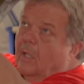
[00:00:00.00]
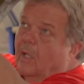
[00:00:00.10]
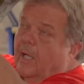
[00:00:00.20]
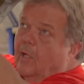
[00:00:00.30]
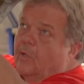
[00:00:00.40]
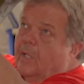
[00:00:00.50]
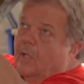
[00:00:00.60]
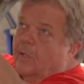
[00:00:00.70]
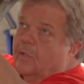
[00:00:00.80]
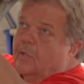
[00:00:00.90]
like I
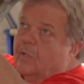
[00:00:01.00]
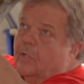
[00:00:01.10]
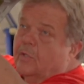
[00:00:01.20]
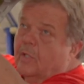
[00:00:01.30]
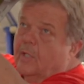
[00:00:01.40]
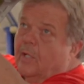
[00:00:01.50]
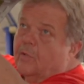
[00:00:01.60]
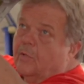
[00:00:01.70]
said, this is just a test